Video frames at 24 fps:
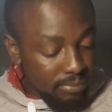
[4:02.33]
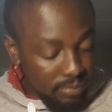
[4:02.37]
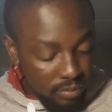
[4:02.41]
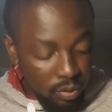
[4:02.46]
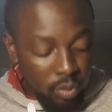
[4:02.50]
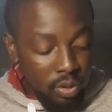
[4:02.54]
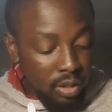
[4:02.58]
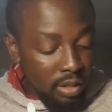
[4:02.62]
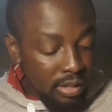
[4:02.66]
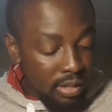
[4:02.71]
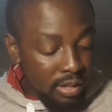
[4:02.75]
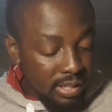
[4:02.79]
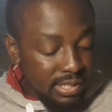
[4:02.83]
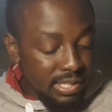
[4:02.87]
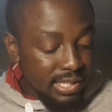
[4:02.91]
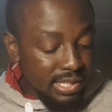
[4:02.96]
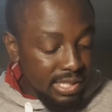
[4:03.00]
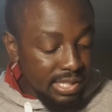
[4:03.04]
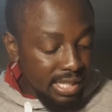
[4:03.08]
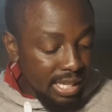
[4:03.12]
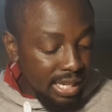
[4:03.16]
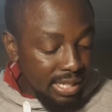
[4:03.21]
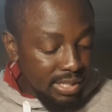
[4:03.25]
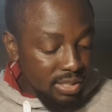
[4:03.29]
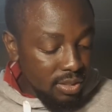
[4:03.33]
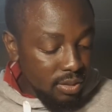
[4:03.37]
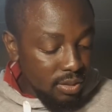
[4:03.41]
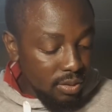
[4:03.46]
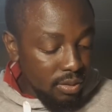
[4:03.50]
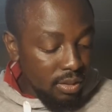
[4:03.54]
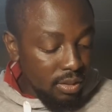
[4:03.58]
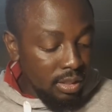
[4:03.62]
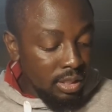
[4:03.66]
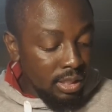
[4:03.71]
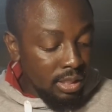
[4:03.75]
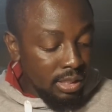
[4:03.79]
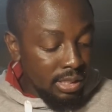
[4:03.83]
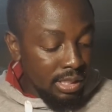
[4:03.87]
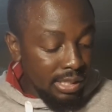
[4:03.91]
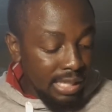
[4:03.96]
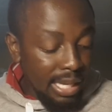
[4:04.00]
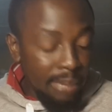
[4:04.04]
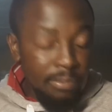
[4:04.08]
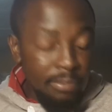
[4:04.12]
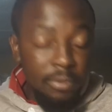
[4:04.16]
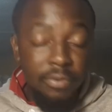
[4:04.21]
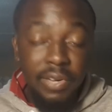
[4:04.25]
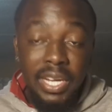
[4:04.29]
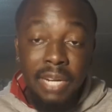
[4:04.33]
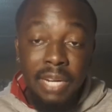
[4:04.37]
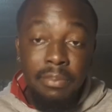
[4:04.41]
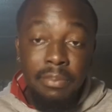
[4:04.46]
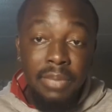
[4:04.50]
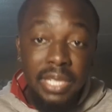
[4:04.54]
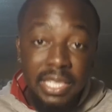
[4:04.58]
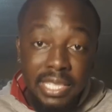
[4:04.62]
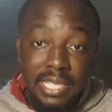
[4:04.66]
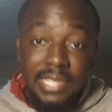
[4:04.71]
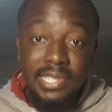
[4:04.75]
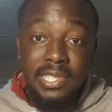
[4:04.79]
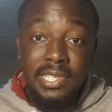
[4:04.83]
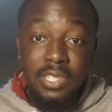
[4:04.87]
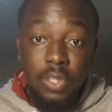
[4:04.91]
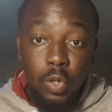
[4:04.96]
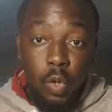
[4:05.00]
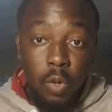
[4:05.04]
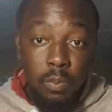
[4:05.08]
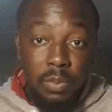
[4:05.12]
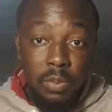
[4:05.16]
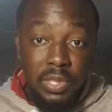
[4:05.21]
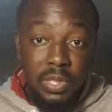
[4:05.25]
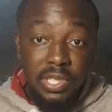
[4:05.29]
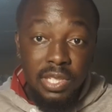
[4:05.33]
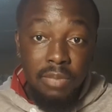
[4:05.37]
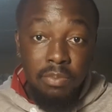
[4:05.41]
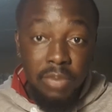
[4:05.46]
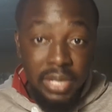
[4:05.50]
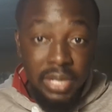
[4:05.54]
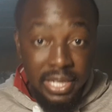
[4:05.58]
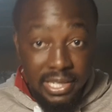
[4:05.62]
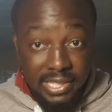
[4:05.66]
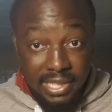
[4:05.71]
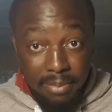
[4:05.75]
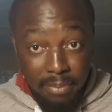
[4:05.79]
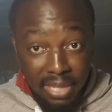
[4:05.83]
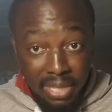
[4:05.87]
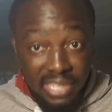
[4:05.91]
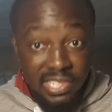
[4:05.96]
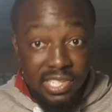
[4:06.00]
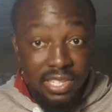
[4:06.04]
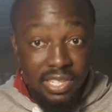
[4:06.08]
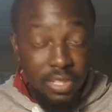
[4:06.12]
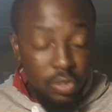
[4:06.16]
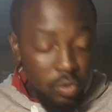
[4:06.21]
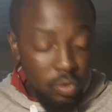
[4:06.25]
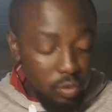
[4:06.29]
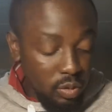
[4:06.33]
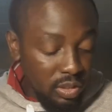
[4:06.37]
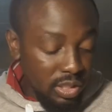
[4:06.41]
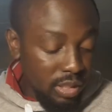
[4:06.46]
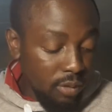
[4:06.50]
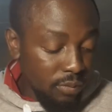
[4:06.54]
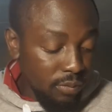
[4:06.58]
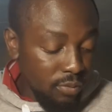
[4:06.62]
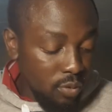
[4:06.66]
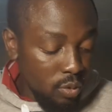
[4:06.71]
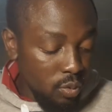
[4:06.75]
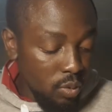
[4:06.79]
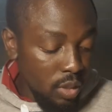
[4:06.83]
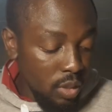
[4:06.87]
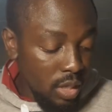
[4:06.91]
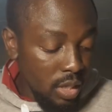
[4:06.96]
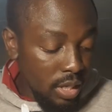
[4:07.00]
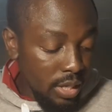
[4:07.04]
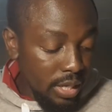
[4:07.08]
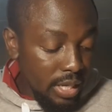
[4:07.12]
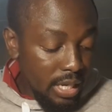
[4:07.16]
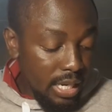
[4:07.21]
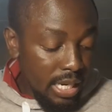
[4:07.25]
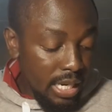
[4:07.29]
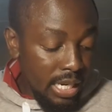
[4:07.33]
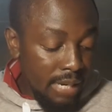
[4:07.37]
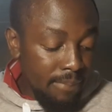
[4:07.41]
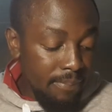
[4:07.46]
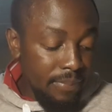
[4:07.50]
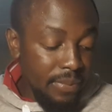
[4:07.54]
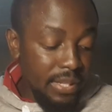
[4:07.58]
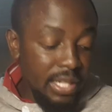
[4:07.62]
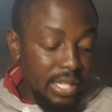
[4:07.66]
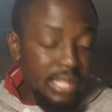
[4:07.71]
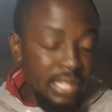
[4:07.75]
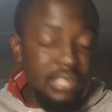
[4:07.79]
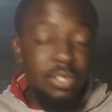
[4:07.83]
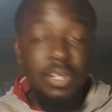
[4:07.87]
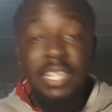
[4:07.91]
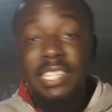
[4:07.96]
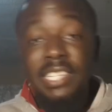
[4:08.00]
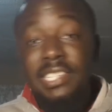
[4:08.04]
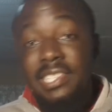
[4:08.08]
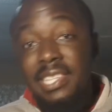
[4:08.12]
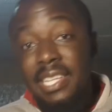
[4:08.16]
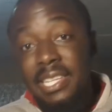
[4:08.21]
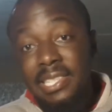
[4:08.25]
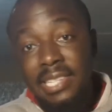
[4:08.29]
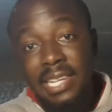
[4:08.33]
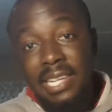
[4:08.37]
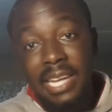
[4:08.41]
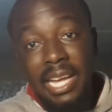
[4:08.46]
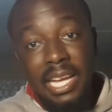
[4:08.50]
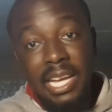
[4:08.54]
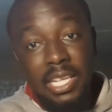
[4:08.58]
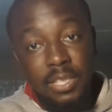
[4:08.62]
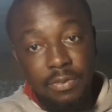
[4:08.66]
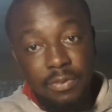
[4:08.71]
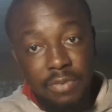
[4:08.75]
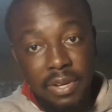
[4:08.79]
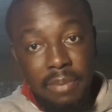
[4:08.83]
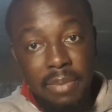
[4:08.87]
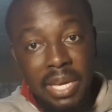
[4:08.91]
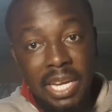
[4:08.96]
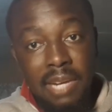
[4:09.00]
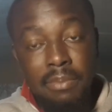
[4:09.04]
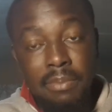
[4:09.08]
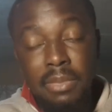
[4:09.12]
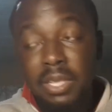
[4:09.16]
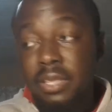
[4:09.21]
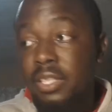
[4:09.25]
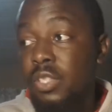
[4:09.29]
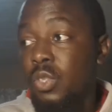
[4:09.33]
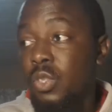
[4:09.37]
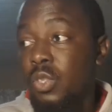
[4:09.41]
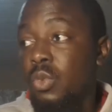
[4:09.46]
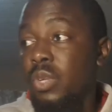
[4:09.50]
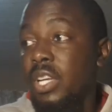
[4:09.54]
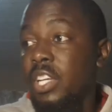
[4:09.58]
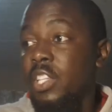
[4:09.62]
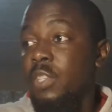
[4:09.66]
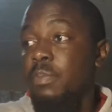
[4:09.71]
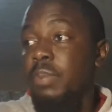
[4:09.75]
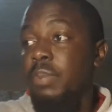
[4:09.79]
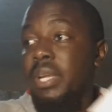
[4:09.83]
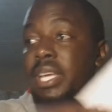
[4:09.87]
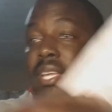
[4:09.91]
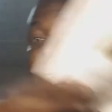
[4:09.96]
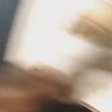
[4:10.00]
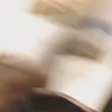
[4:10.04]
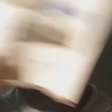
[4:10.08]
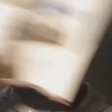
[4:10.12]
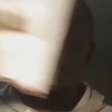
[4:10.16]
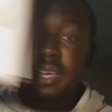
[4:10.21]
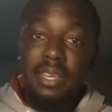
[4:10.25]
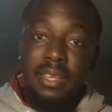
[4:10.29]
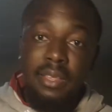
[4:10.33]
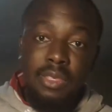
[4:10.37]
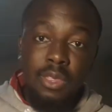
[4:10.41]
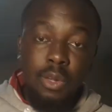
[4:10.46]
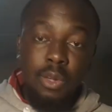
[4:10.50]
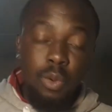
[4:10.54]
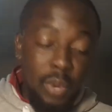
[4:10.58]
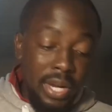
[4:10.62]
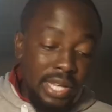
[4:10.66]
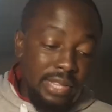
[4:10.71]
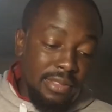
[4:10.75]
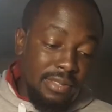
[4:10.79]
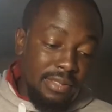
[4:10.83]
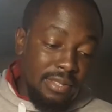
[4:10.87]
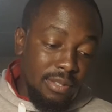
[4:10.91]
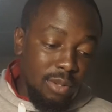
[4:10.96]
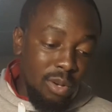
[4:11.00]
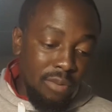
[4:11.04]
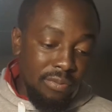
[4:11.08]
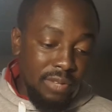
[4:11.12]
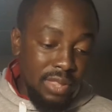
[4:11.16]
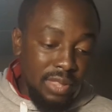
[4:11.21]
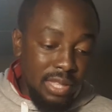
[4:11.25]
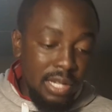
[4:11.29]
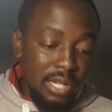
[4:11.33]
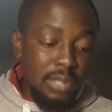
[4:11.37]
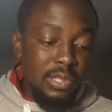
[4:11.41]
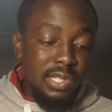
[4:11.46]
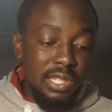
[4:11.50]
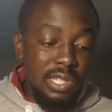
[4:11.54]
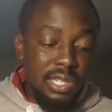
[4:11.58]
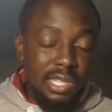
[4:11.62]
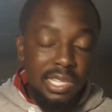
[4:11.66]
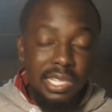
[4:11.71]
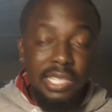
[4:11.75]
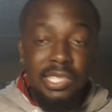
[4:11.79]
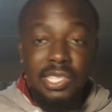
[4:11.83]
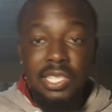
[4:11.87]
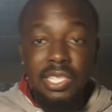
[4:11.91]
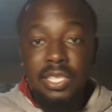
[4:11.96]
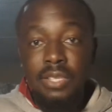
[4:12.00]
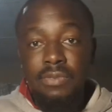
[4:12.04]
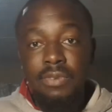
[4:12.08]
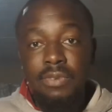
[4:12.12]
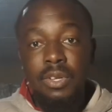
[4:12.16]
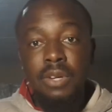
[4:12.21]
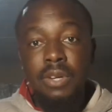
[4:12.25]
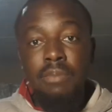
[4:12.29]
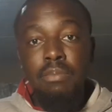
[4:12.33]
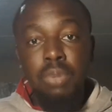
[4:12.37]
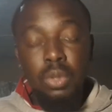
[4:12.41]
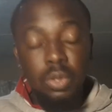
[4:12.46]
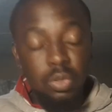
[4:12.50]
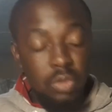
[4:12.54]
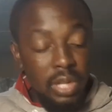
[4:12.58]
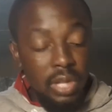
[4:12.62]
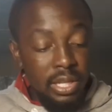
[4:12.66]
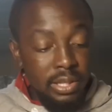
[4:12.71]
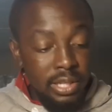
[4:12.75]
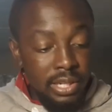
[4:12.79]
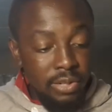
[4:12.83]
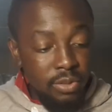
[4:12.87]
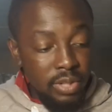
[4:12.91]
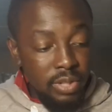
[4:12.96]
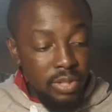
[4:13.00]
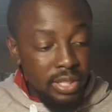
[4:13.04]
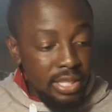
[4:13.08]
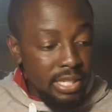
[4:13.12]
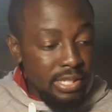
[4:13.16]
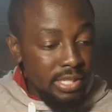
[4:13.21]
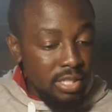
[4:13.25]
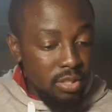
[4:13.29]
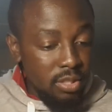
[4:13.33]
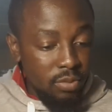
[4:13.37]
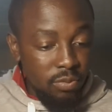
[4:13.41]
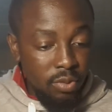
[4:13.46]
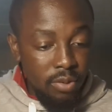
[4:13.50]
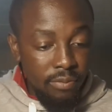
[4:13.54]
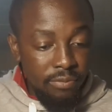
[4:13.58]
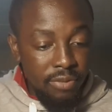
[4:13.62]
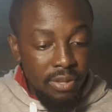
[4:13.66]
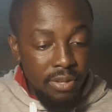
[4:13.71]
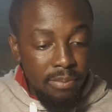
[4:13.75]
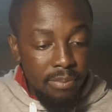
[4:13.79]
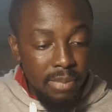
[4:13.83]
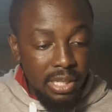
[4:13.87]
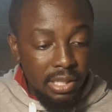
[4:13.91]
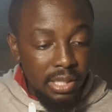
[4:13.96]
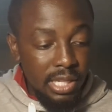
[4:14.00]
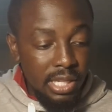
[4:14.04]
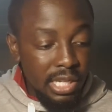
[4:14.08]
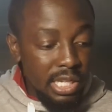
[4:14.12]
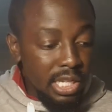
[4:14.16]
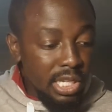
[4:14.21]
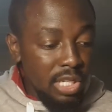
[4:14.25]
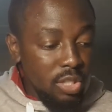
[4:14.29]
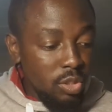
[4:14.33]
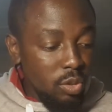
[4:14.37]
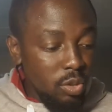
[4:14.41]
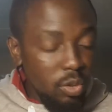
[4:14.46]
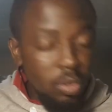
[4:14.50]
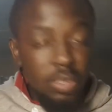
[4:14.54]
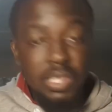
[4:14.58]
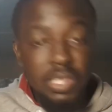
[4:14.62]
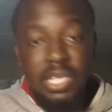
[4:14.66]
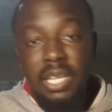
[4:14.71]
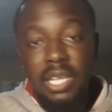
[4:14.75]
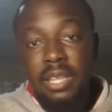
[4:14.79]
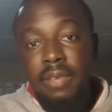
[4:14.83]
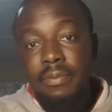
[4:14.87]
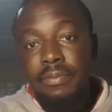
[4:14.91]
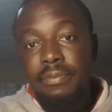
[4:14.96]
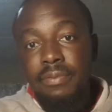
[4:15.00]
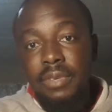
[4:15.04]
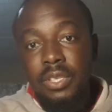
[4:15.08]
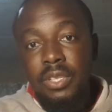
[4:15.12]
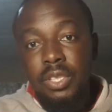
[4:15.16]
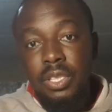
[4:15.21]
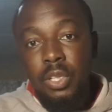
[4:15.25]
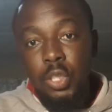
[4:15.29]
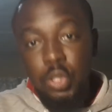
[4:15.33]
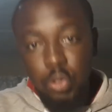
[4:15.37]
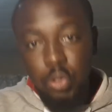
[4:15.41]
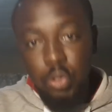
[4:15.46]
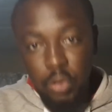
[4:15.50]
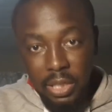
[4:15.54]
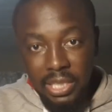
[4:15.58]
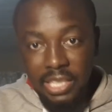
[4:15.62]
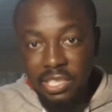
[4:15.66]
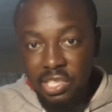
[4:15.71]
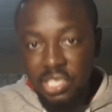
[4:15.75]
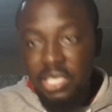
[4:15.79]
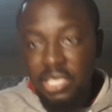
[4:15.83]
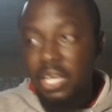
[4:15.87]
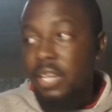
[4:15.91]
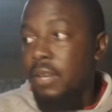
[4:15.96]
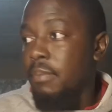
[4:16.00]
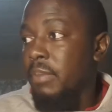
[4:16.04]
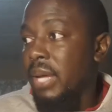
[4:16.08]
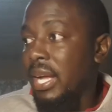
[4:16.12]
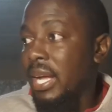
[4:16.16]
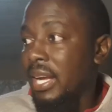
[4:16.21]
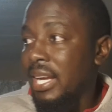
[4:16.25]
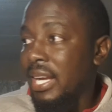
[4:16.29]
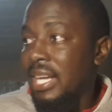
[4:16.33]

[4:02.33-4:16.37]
Occurrence is scarce. The type of animal it is a composite breed. As I mentioned, it's cross out of two. It's registered as a large frame animal. This could explain the weight of 1,000 kgs for a bull to 800 kgs for a female. So those are the Australian Charbray.